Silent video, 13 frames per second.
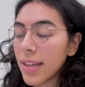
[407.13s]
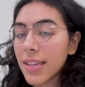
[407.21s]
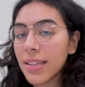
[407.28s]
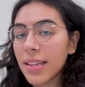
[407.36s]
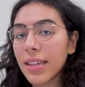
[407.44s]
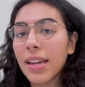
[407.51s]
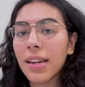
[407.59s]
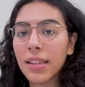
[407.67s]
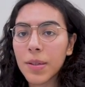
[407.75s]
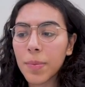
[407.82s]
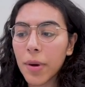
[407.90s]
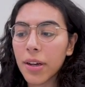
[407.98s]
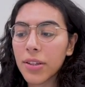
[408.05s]
designated
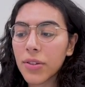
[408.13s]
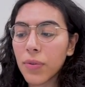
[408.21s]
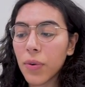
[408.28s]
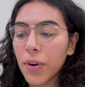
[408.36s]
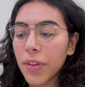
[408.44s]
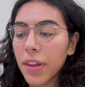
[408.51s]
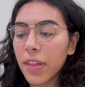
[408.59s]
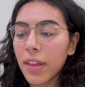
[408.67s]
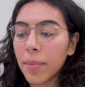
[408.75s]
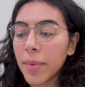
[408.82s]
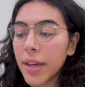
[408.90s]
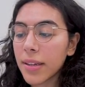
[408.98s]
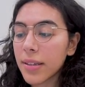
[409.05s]
spots for the
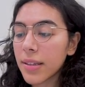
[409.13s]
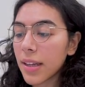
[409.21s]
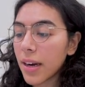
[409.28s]
thumbnails